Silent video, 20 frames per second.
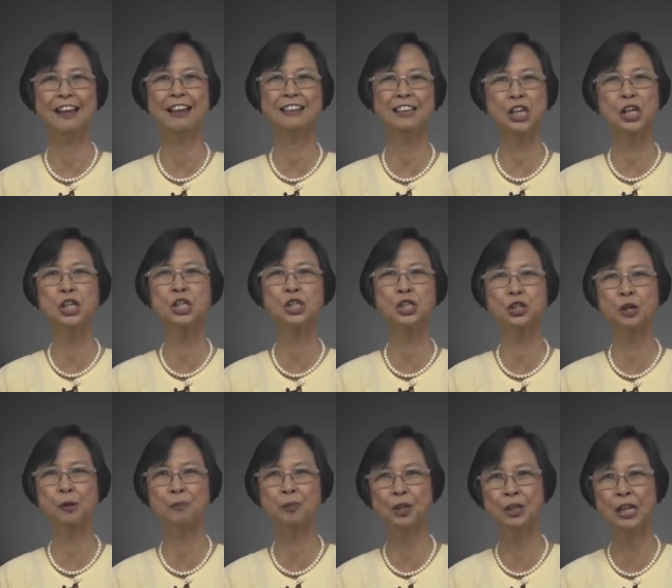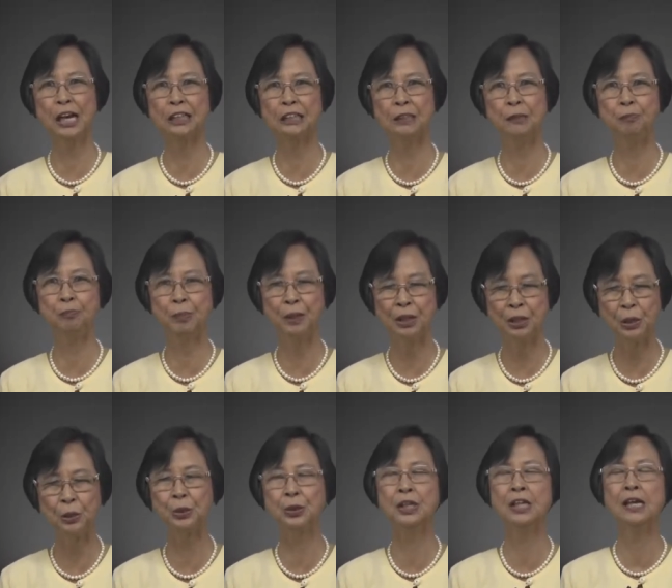at each reproductive
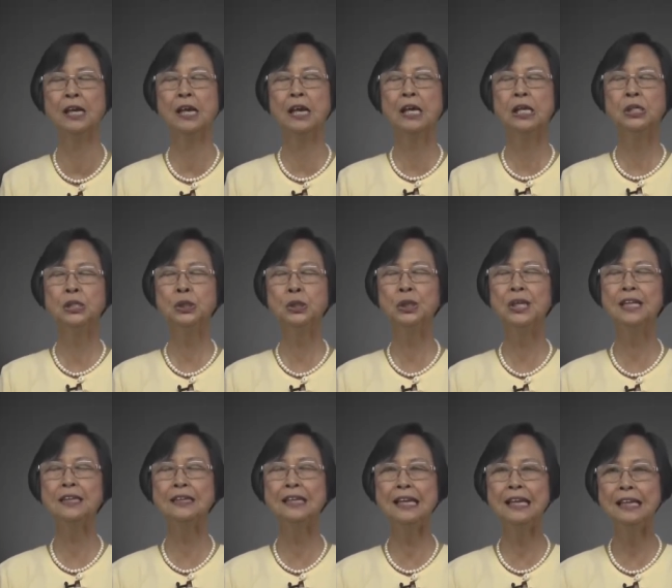period. So that